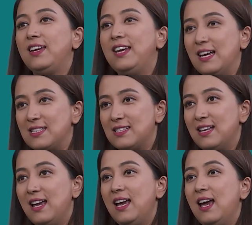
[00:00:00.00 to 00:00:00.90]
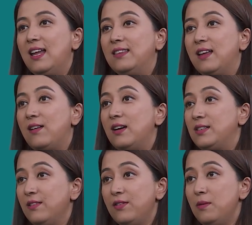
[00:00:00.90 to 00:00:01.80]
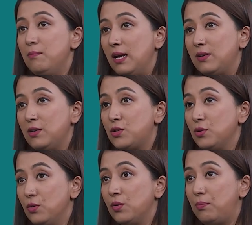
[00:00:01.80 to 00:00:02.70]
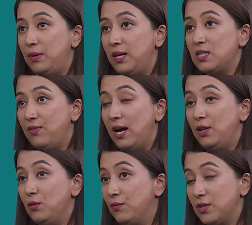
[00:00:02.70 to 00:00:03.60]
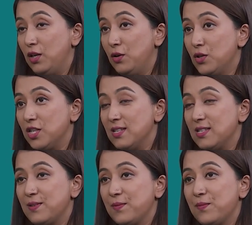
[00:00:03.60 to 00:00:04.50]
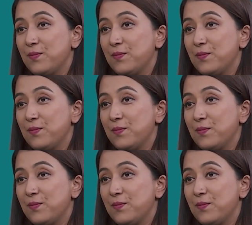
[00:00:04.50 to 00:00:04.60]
Yes, and there are different methods to know the pH value of solutions.